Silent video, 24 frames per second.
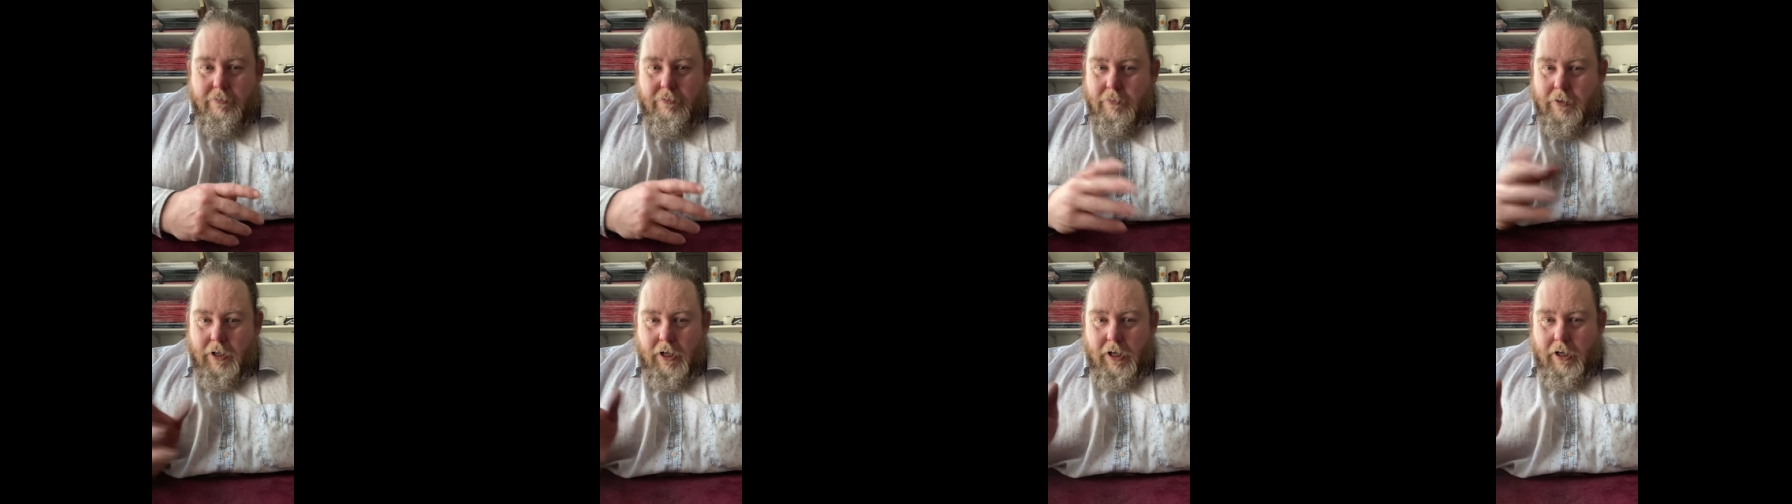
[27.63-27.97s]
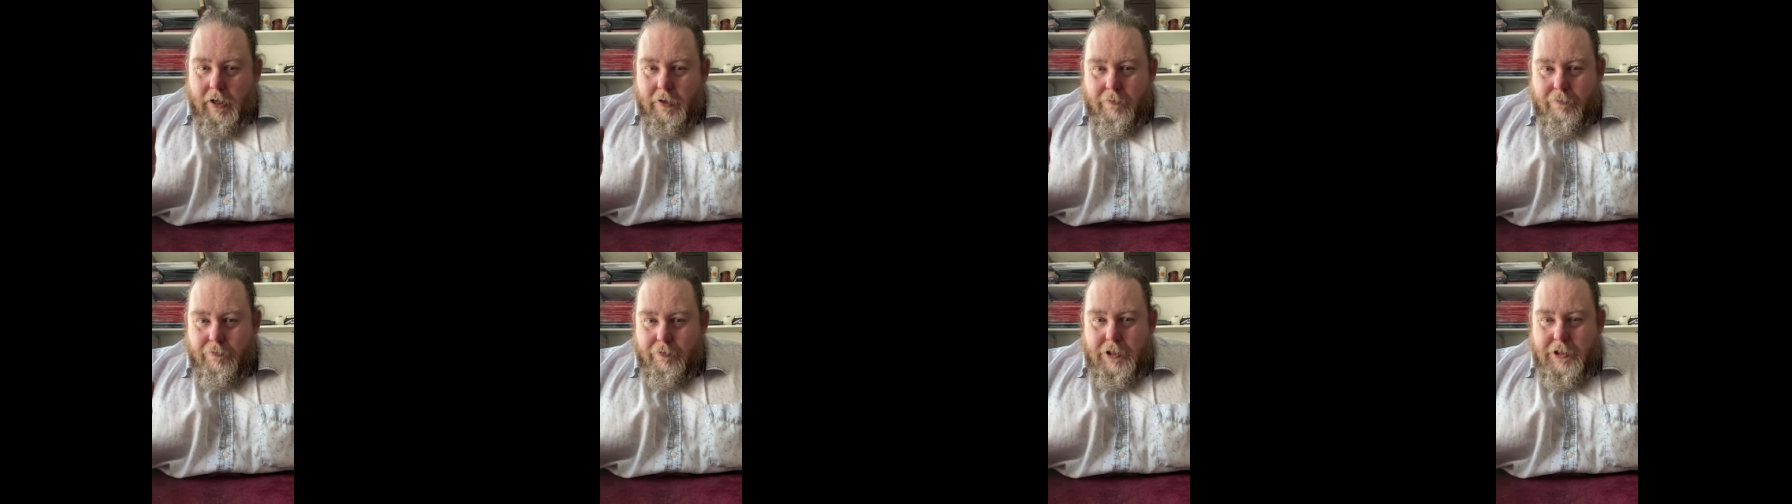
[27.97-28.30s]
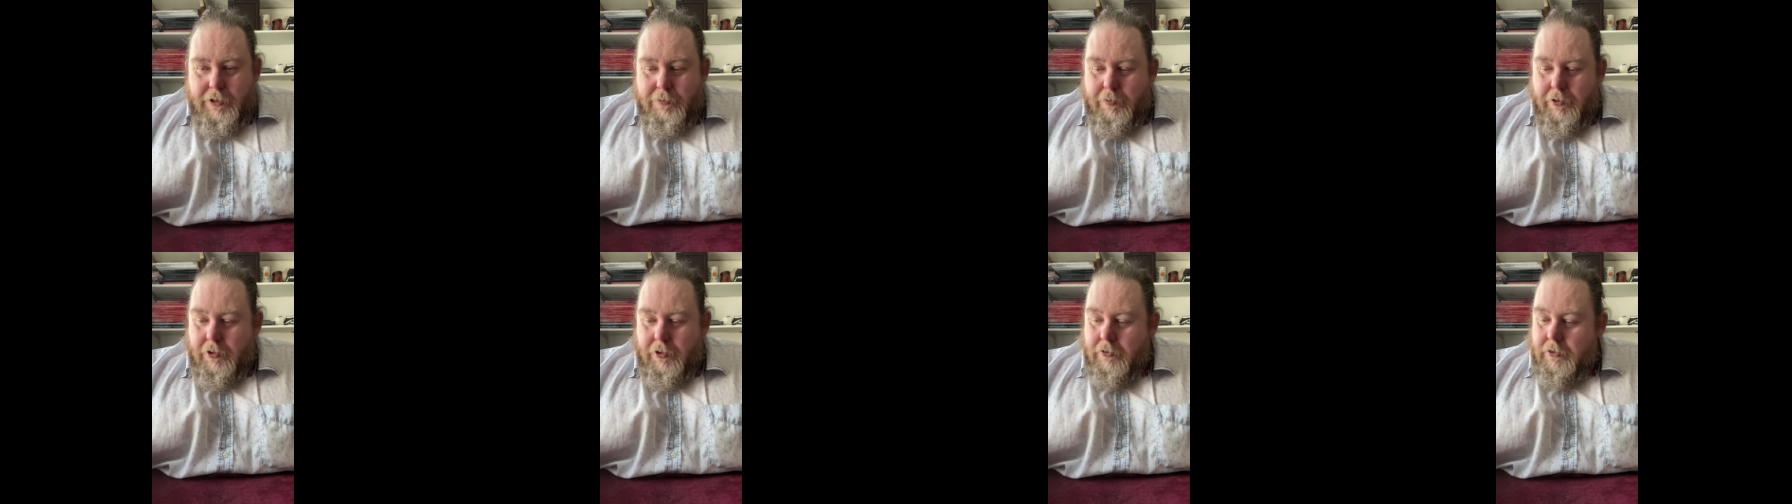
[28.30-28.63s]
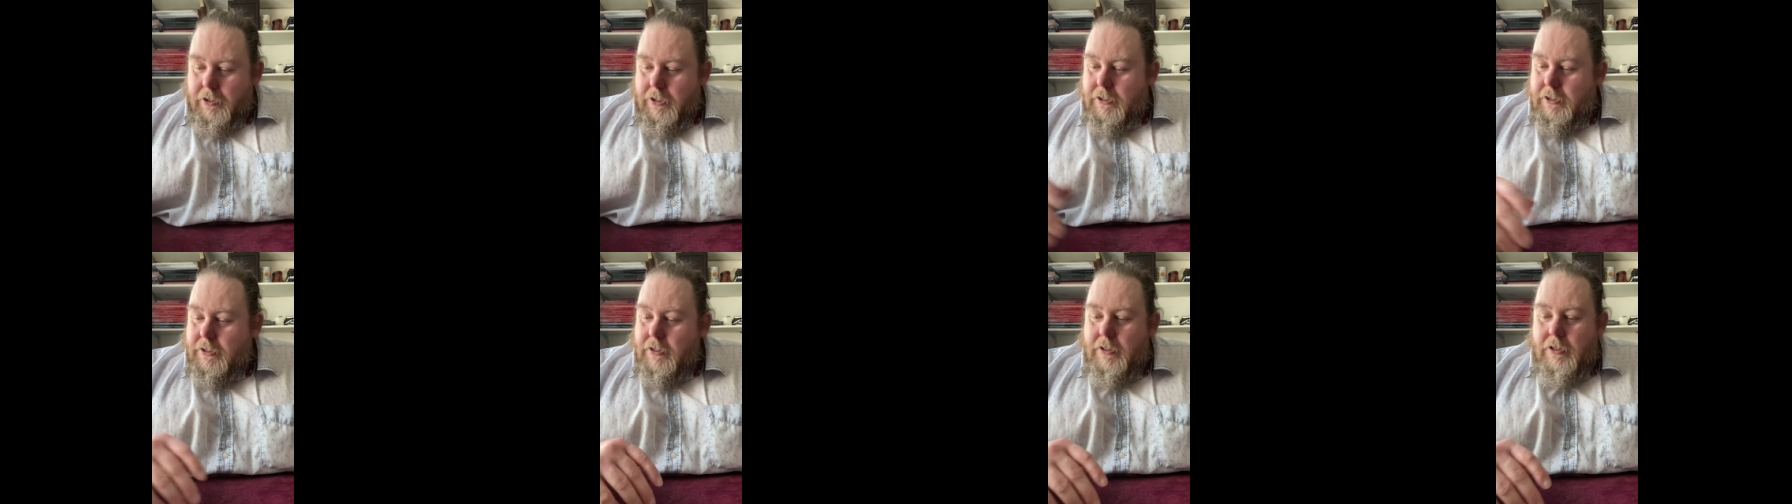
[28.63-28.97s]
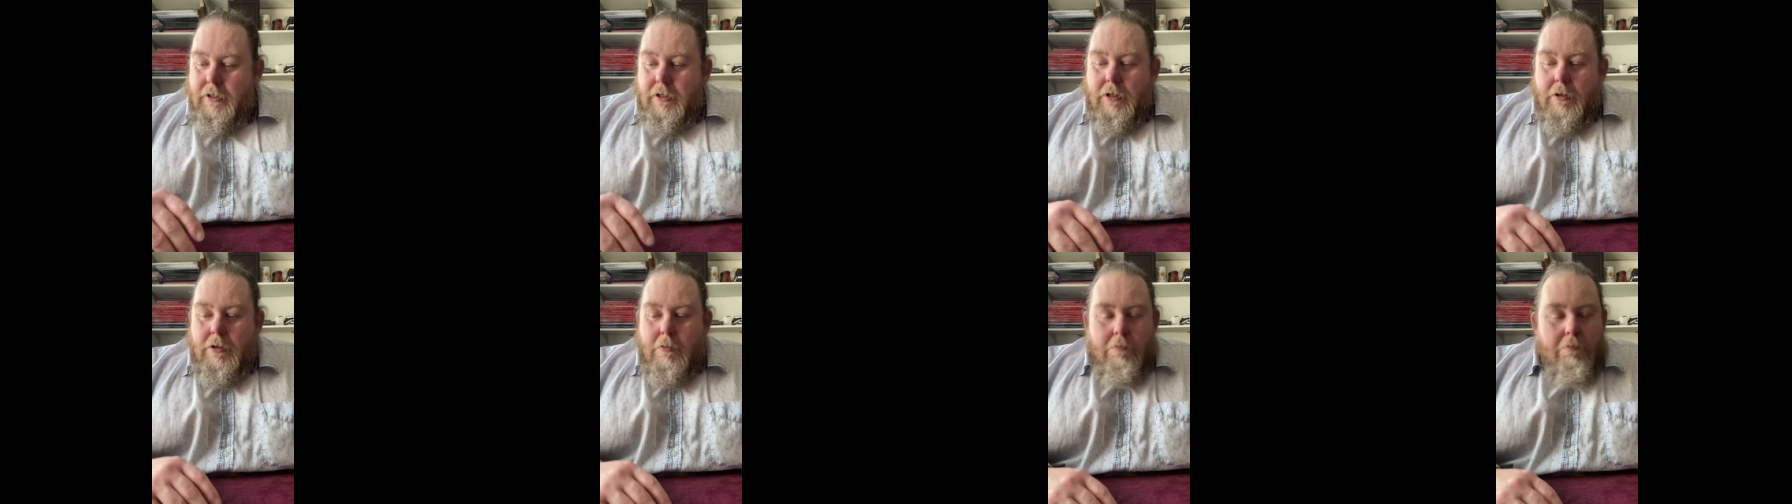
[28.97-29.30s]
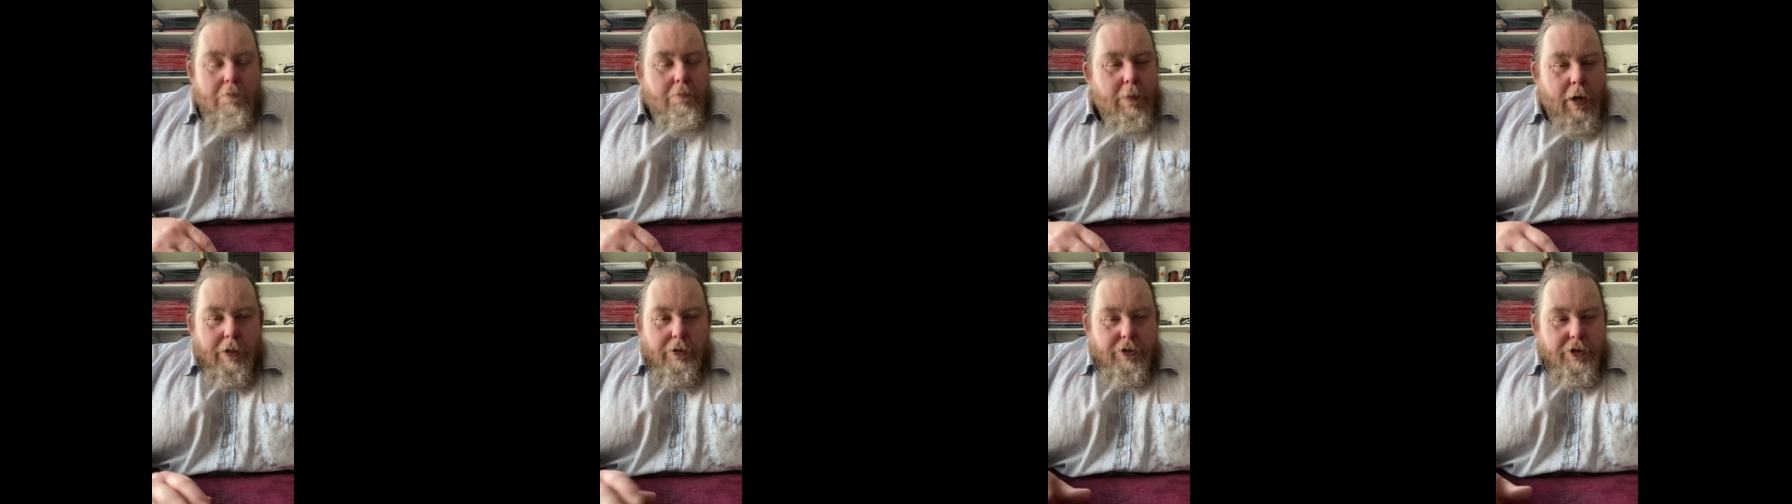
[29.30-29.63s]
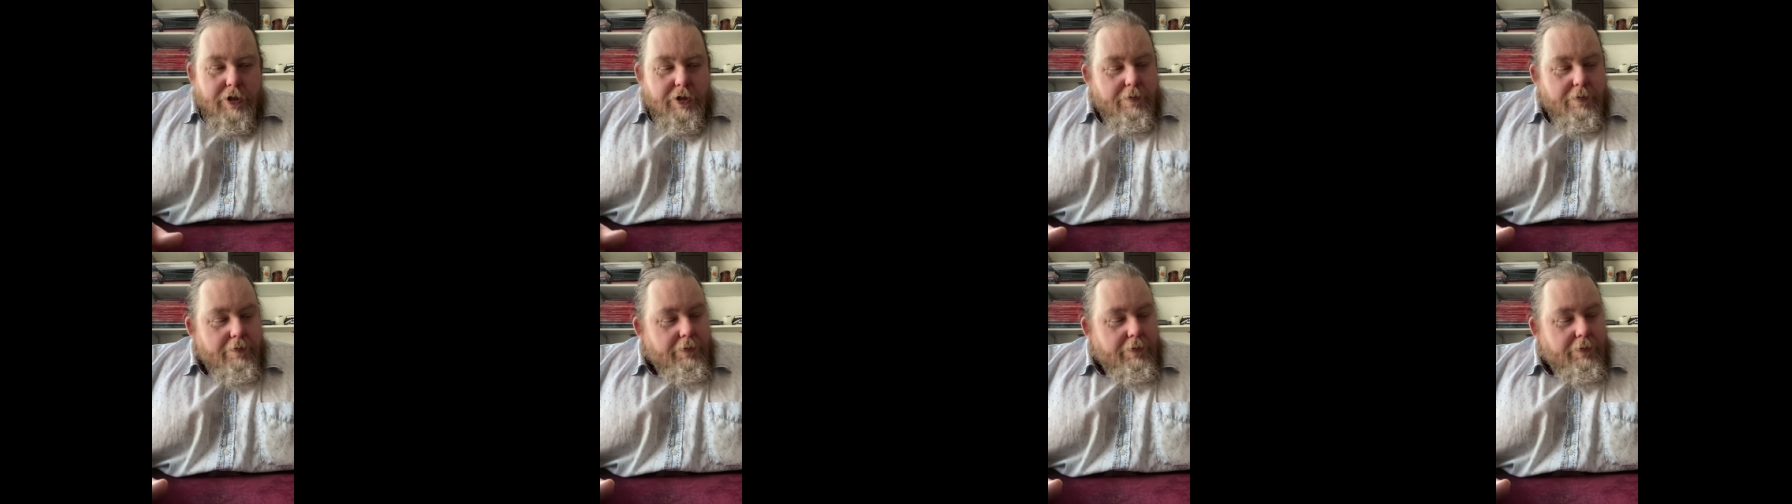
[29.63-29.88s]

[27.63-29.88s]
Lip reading: ivory, to be honest. Most